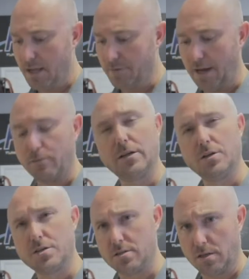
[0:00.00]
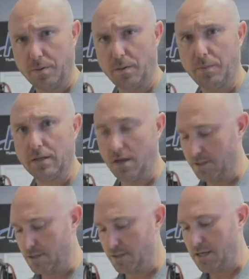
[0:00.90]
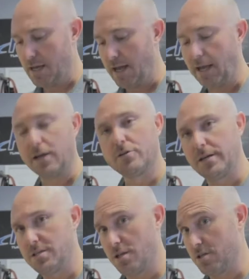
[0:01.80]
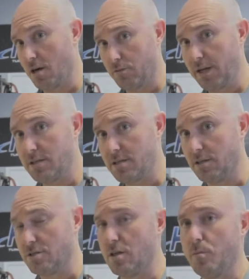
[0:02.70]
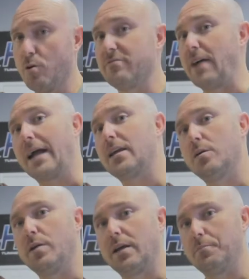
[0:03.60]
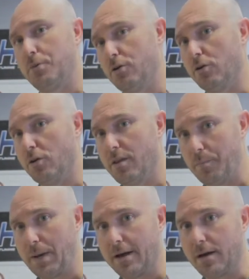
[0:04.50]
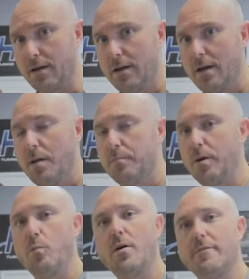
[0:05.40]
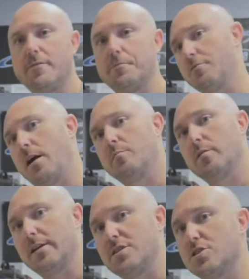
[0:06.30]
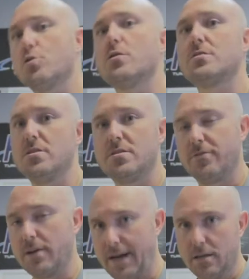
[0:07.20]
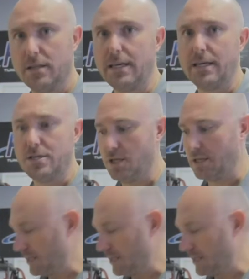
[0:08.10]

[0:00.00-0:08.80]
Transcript: That reduces our pumping losses and increases our ring seal. So the more vacuum we can pull, the better. But one of the primary sources for air leakage in the